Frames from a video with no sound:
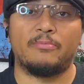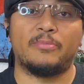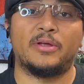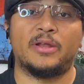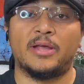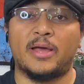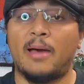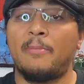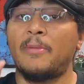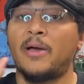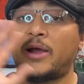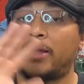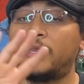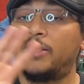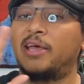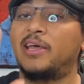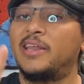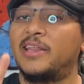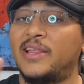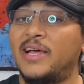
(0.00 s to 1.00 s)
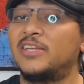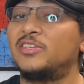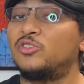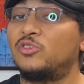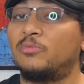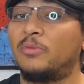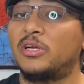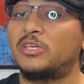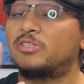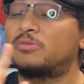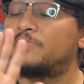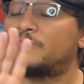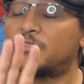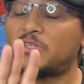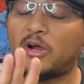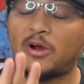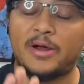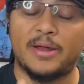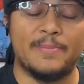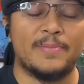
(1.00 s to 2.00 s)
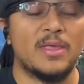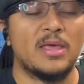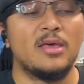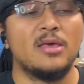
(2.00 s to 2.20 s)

But I'm not going to get into that too much. Sorry.